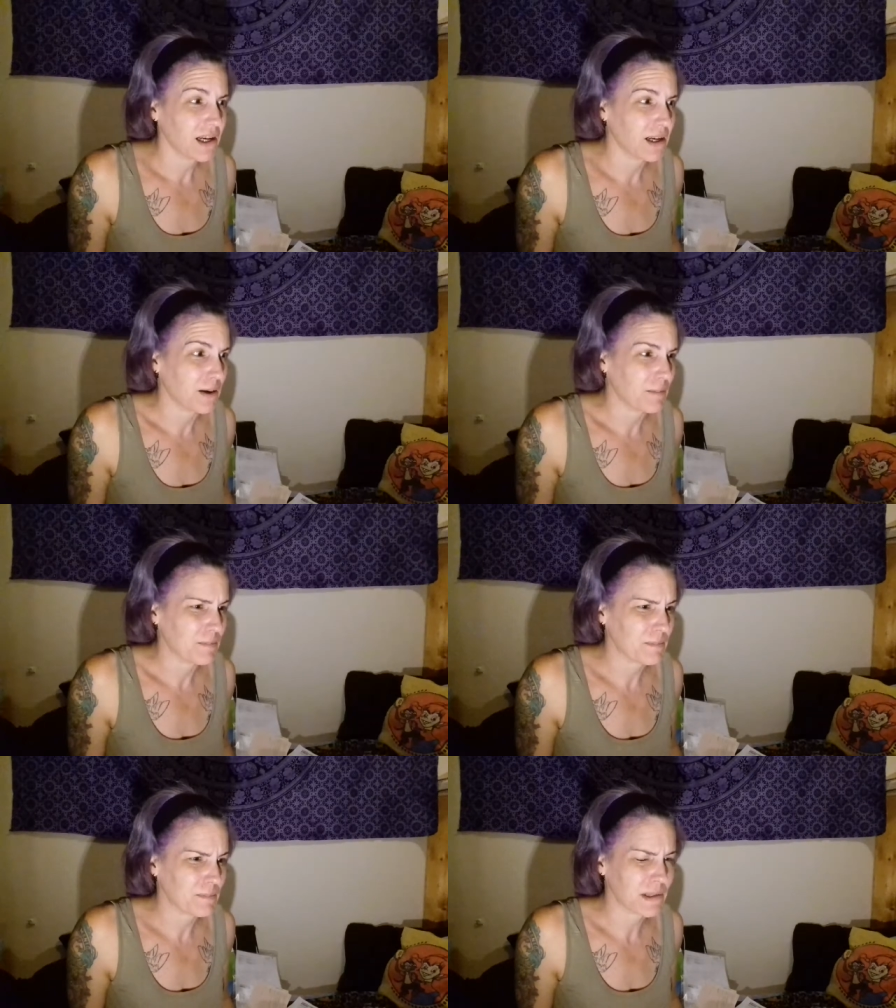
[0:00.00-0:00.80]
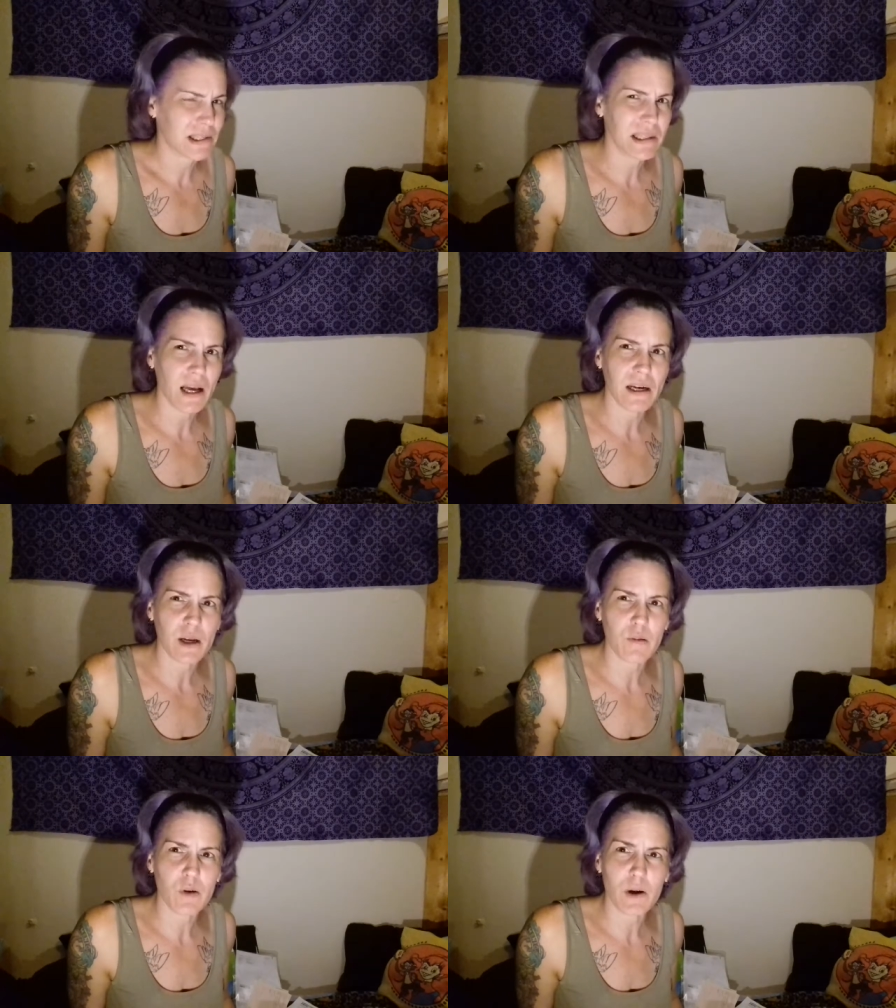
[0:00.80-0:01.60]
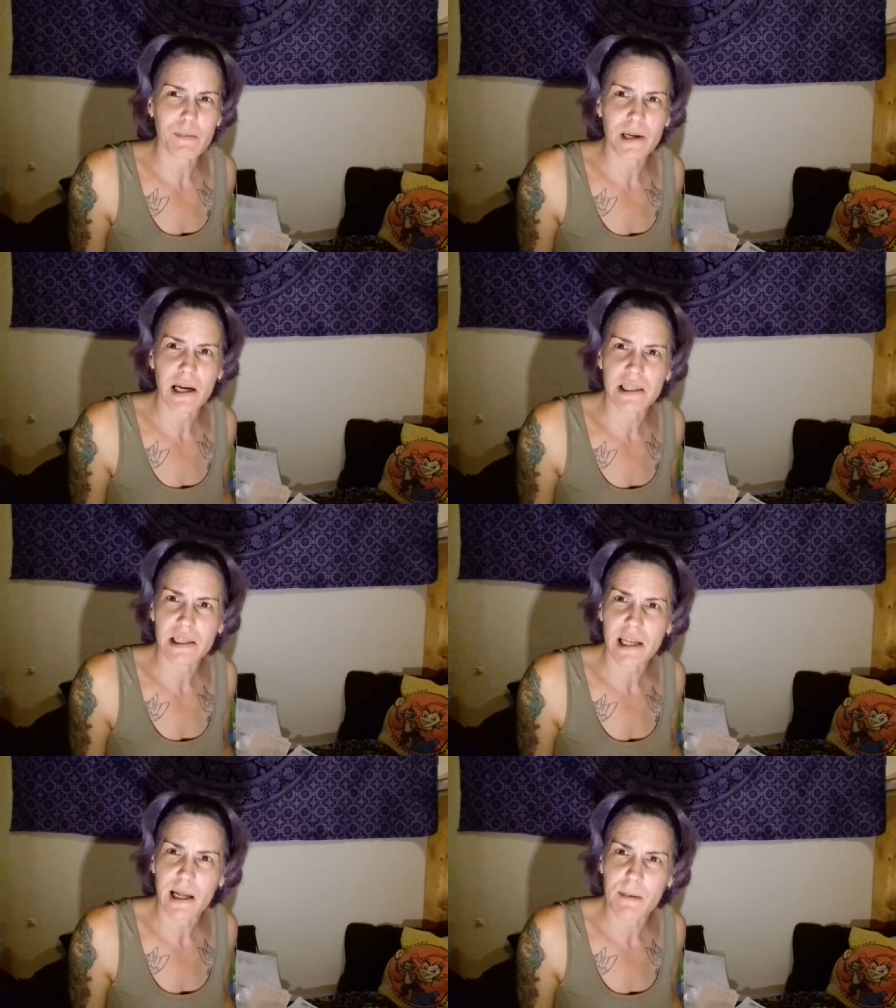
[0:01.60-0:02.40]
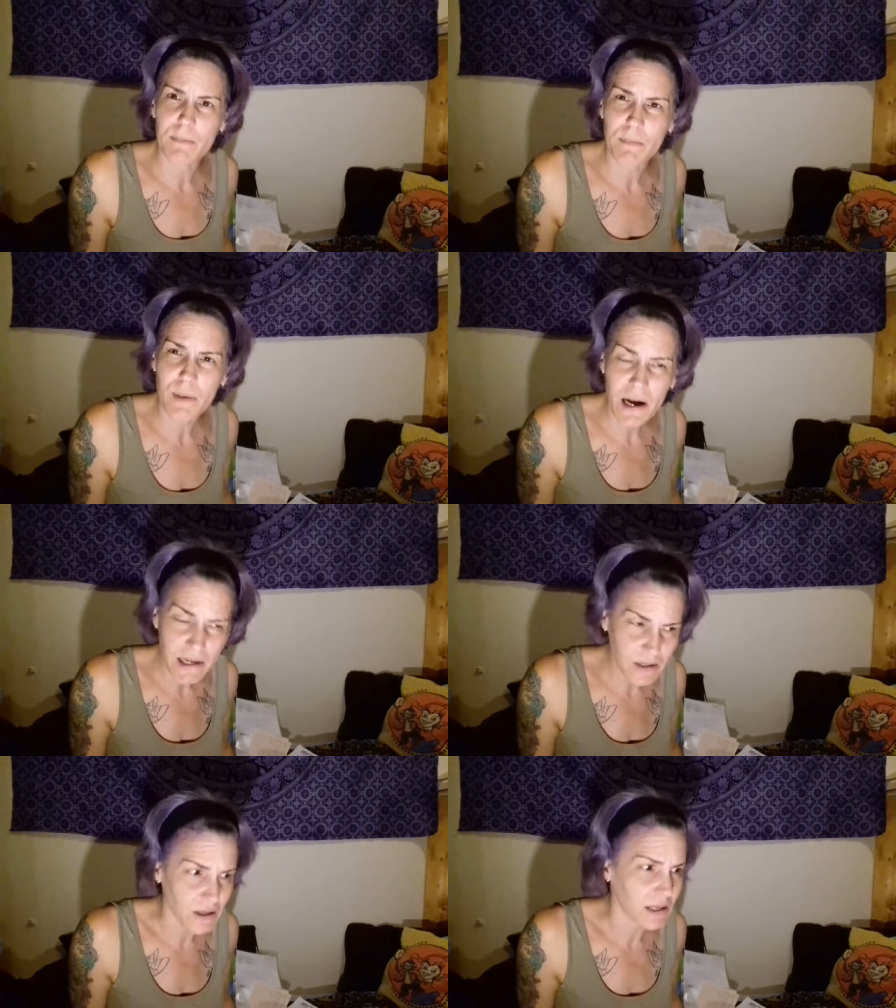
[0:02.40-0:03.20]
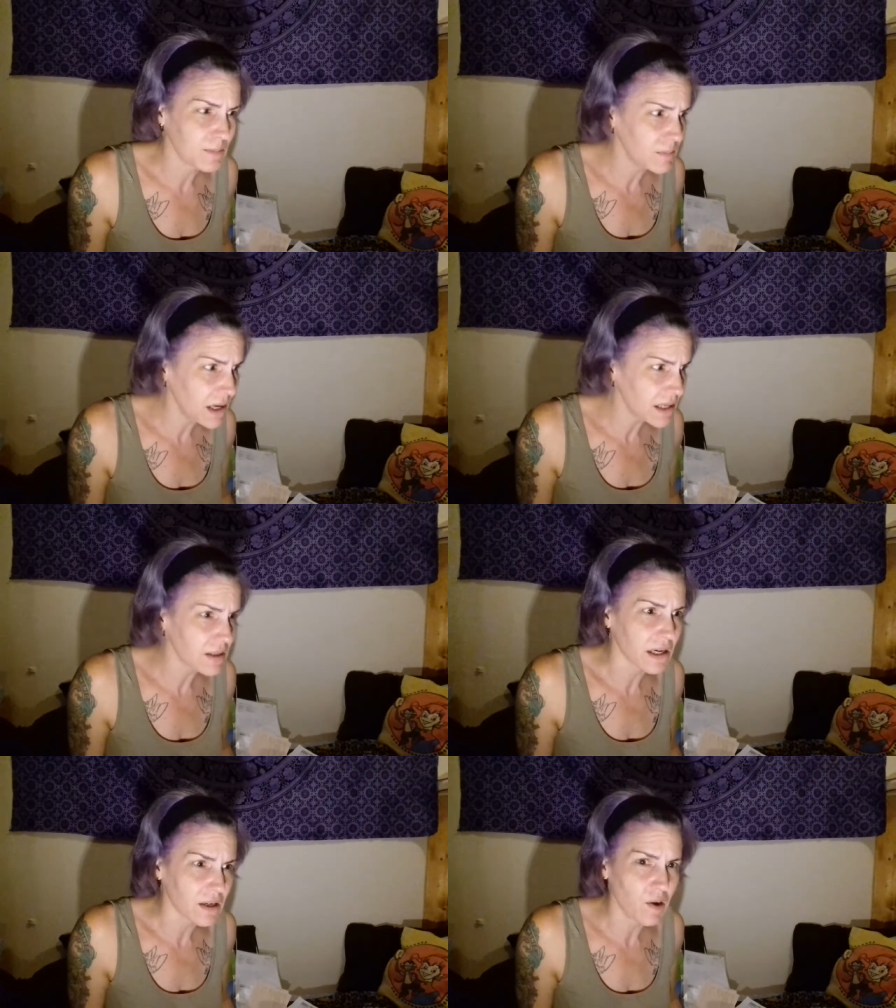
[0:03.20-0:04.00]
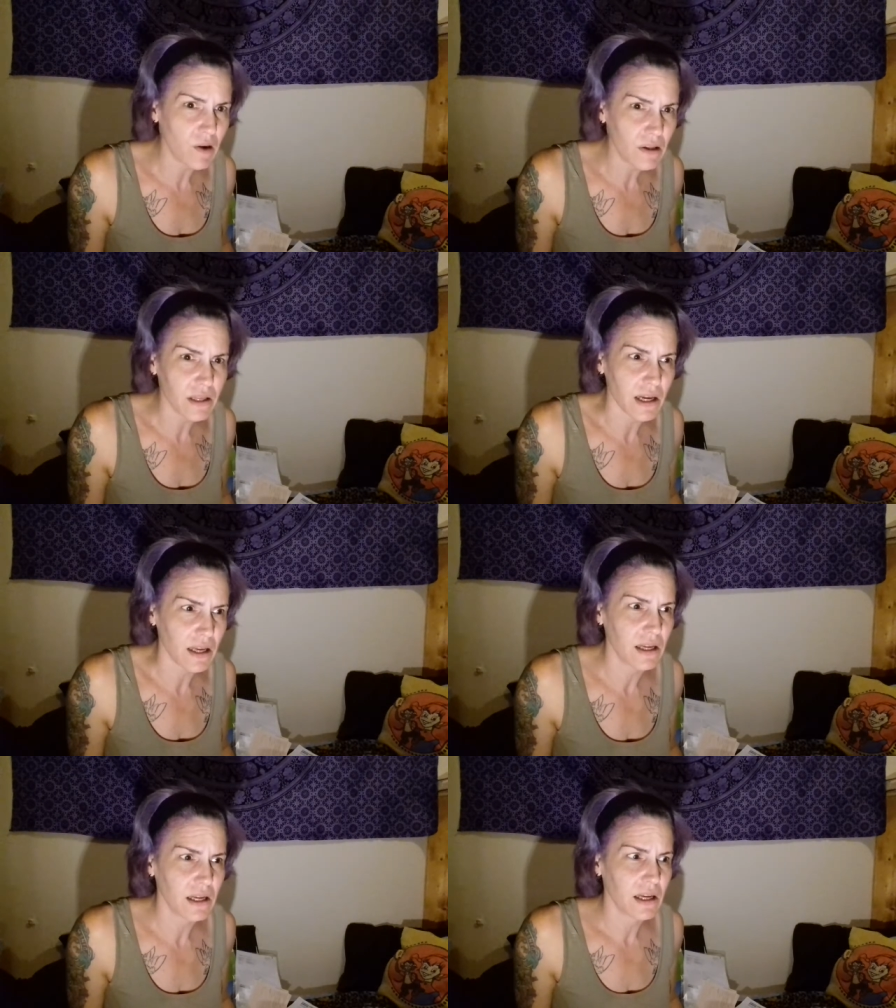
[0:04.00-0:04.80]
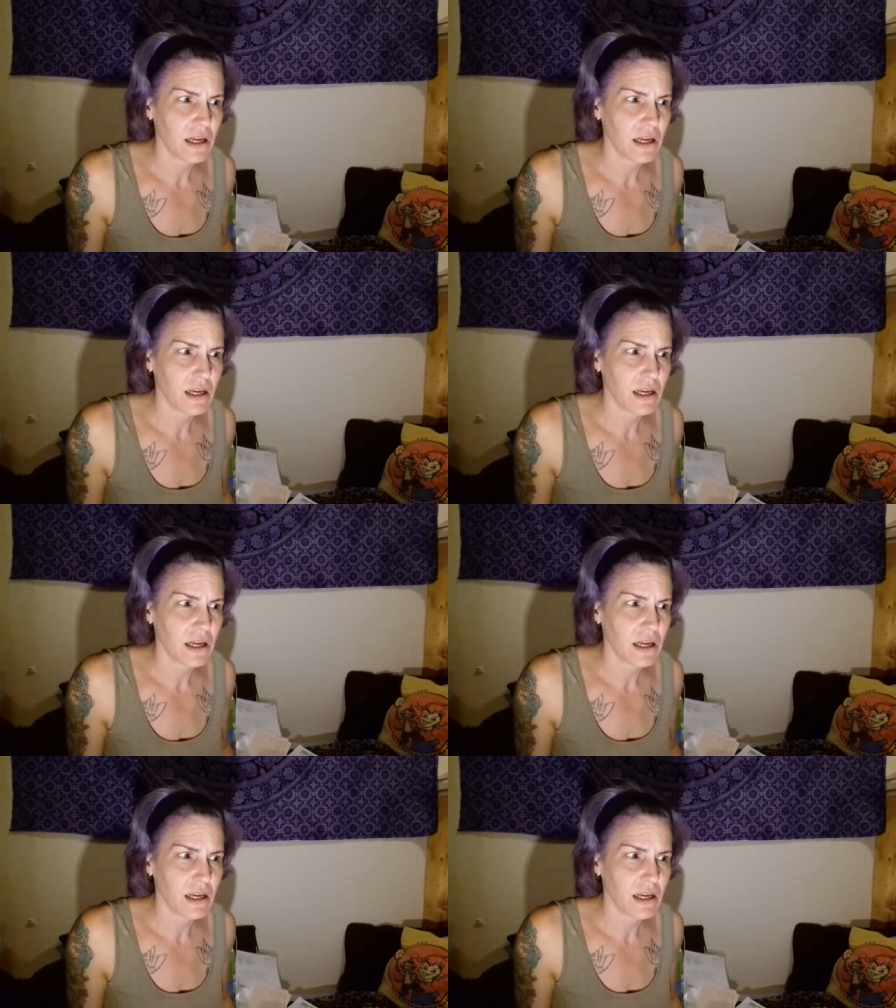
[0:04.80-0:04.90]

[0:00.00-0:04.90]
But Saturday I woke up and I just had a migraine all day.